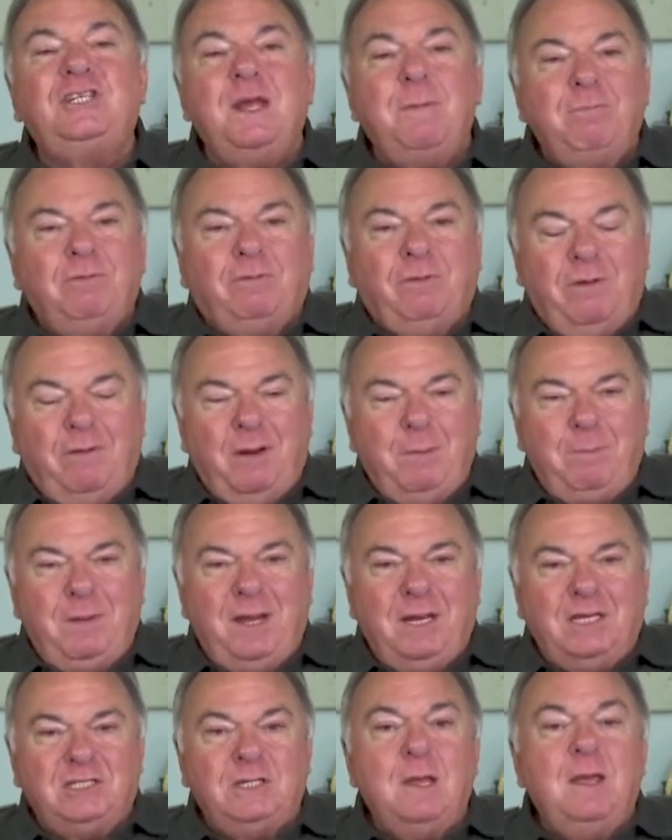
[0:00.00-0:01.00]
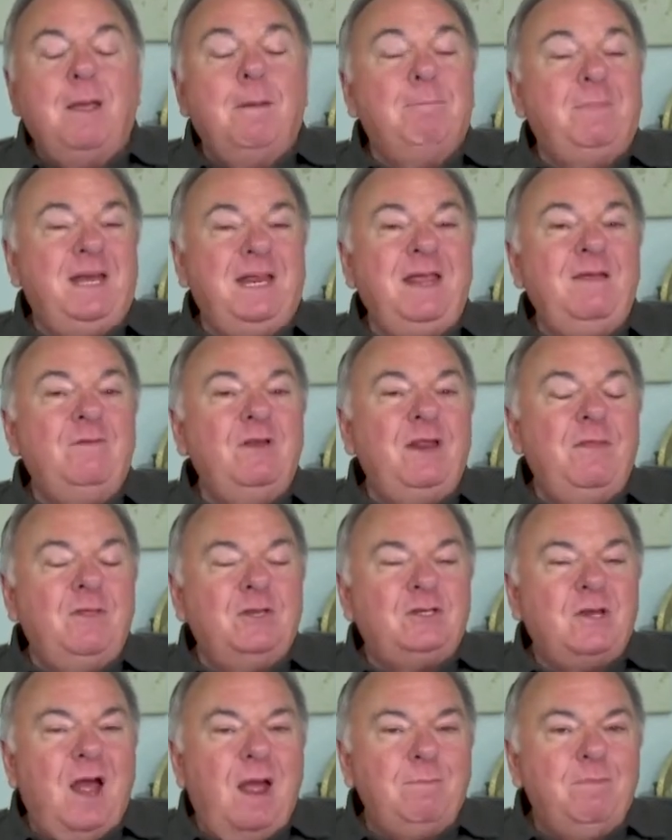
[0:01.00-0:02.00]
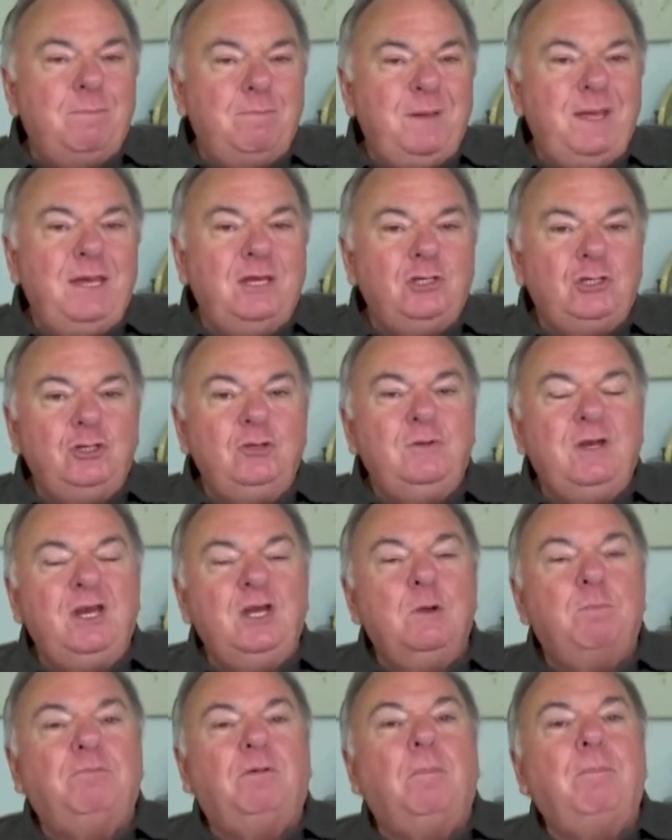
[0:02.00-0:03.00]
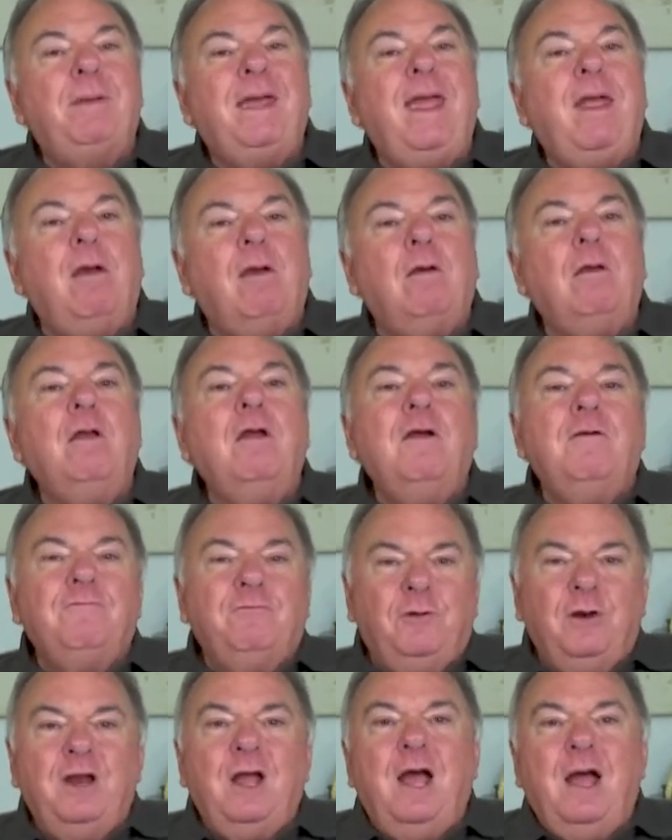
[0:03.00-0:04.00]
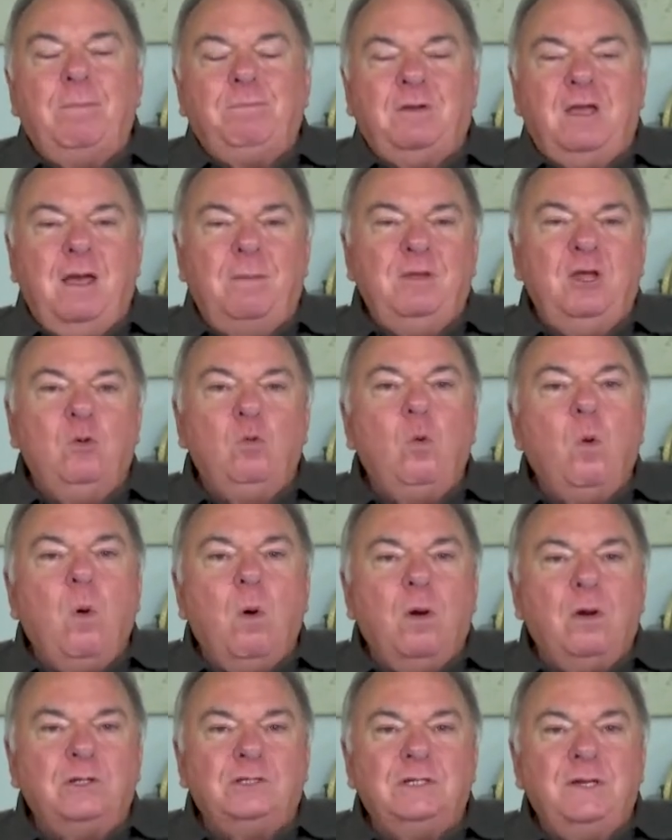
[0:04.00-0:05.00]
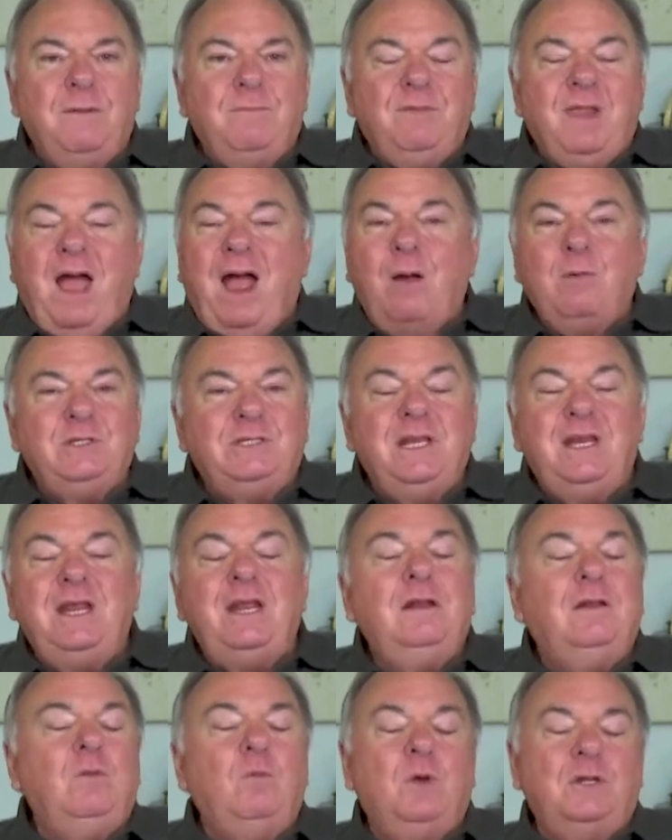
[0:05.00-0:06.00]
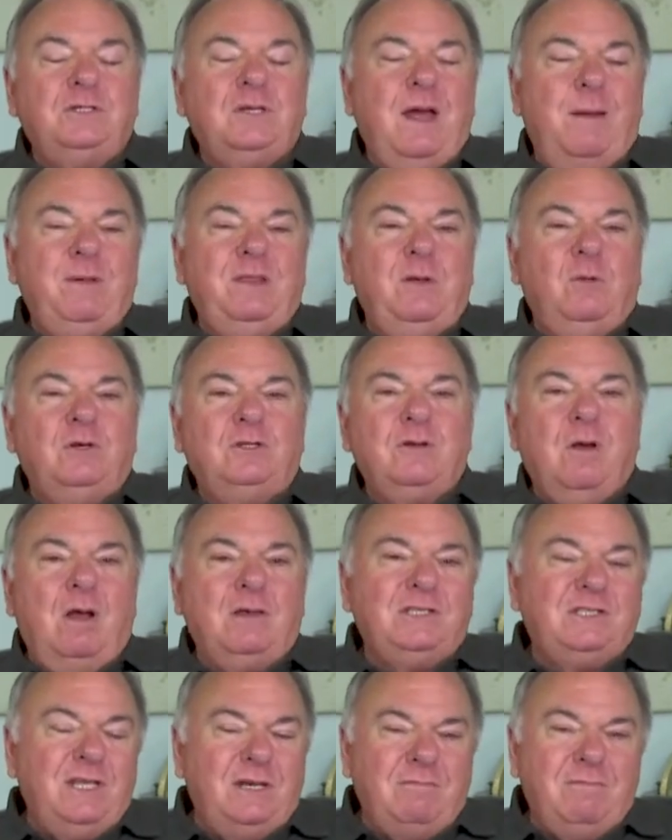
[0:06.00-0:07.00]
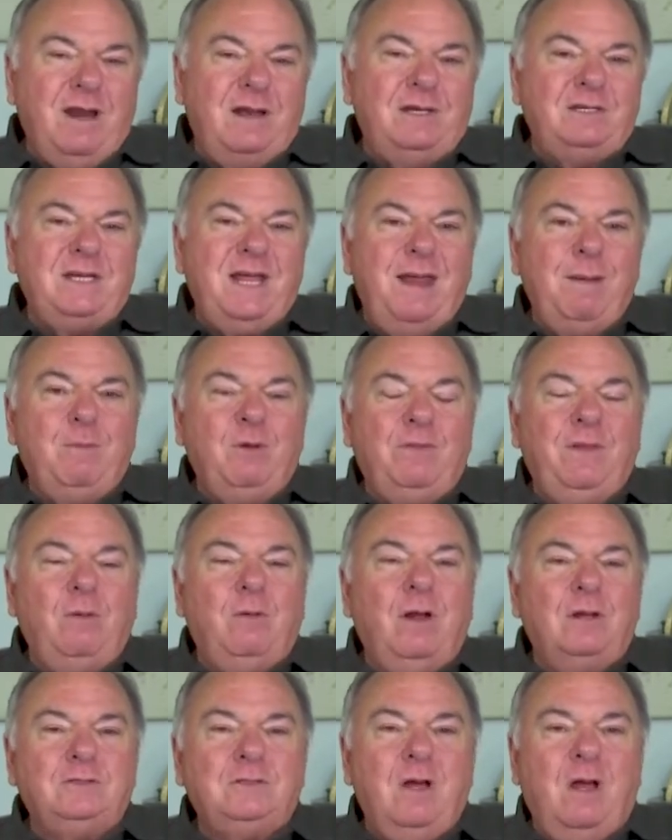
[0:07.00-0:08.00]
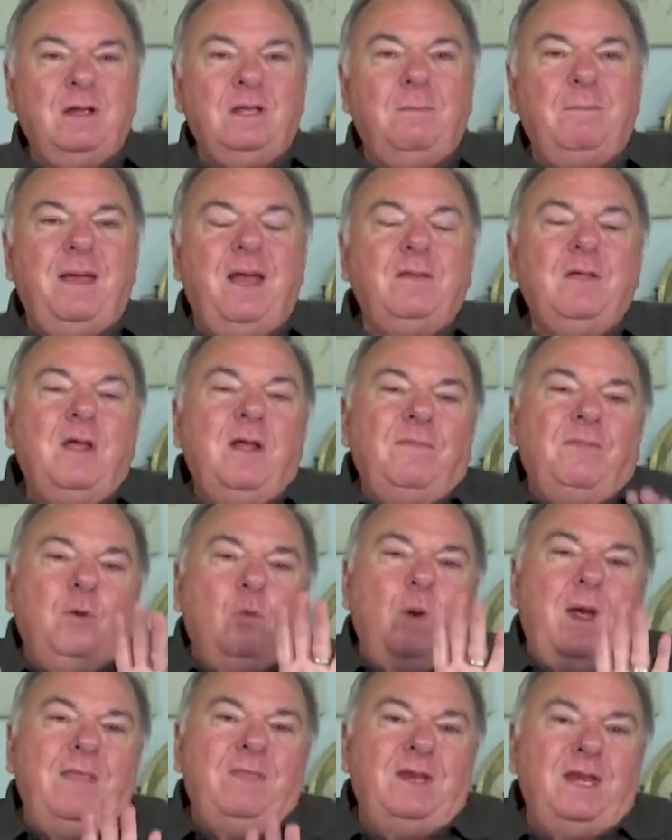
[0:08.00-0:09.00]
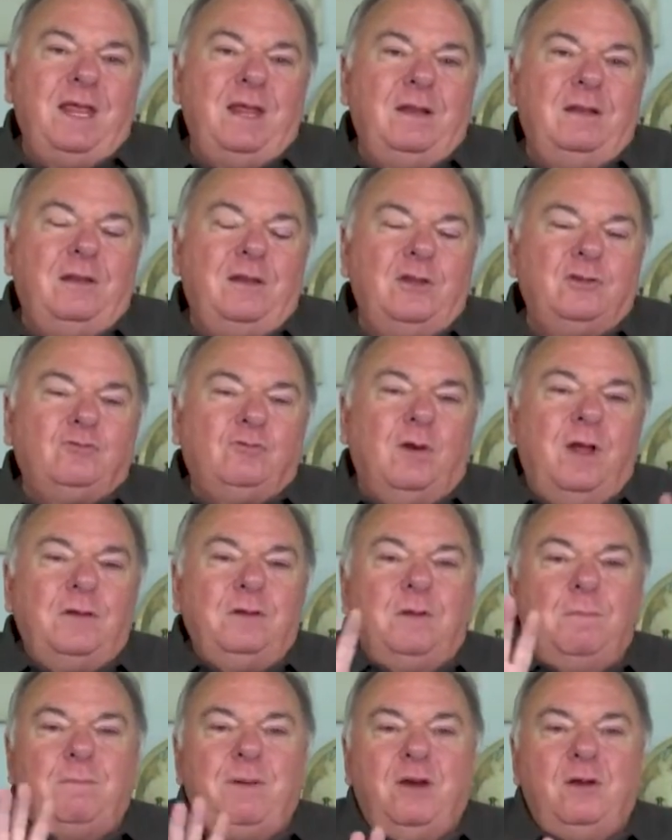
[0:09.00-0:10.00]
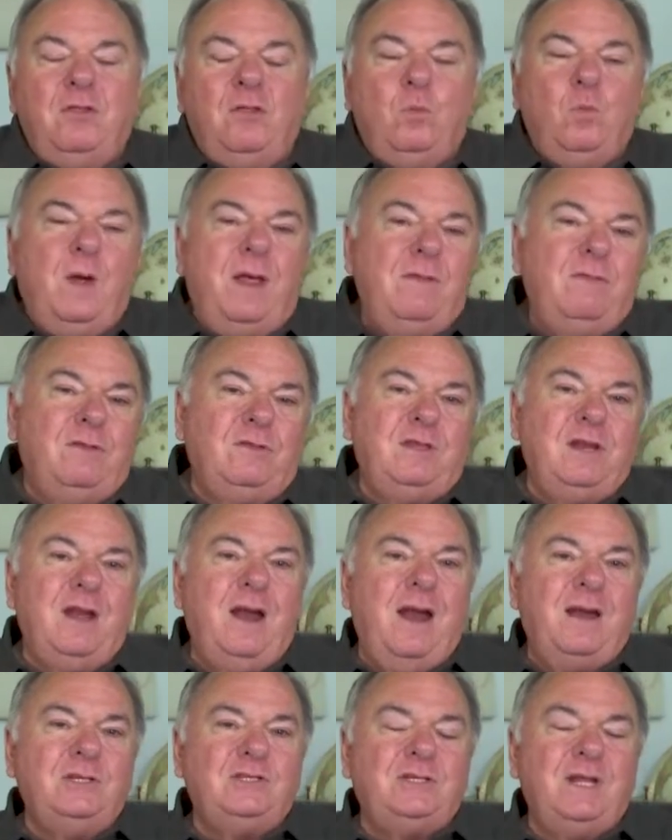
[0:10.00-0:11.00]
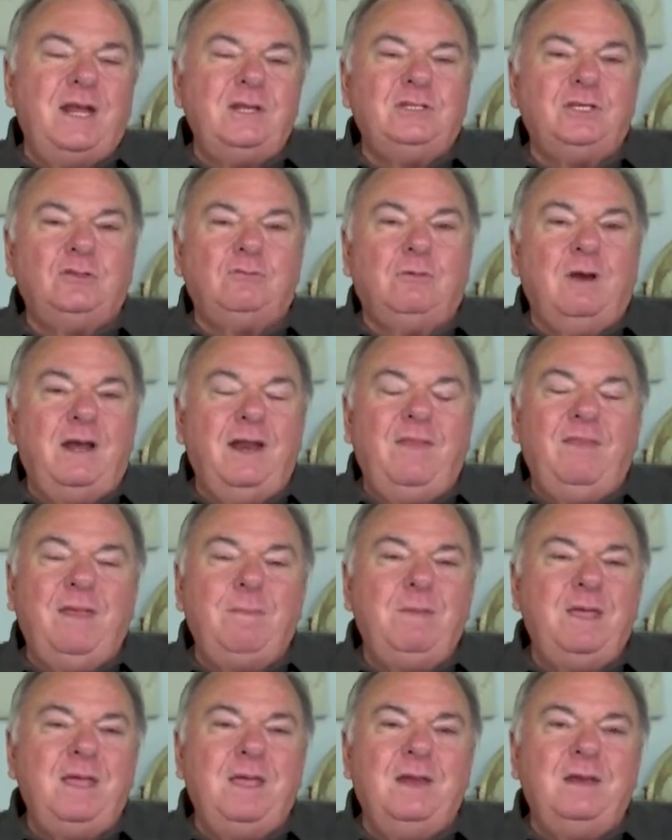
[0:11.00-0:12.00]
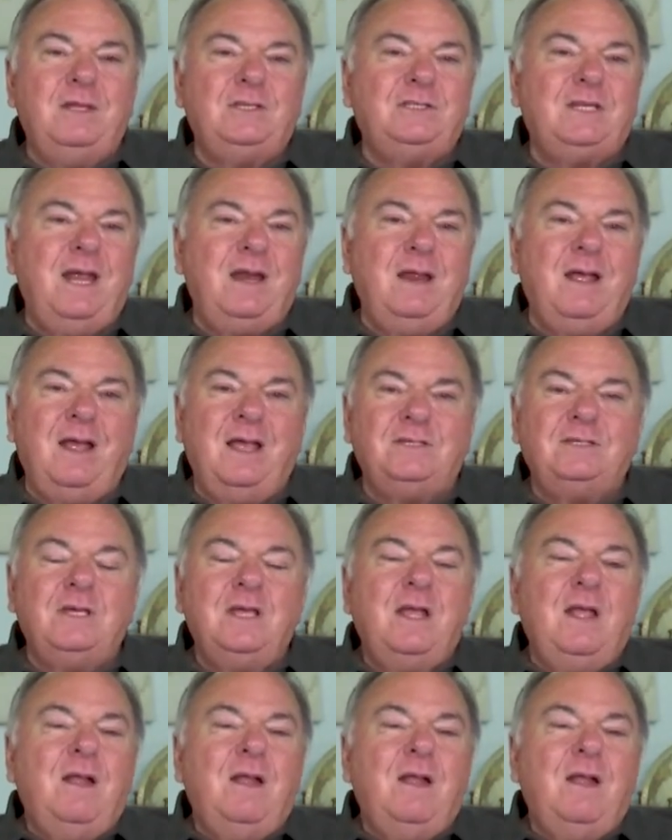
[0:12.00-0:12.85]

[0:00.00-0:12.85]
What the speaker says: temporary peace. But even in the time of peace, you need to prepare for upcoming wars. I was in England one time and they were sitting around a table and they were all talking about the way that England is run compared to the way that the United States is run. And they begin to say to us,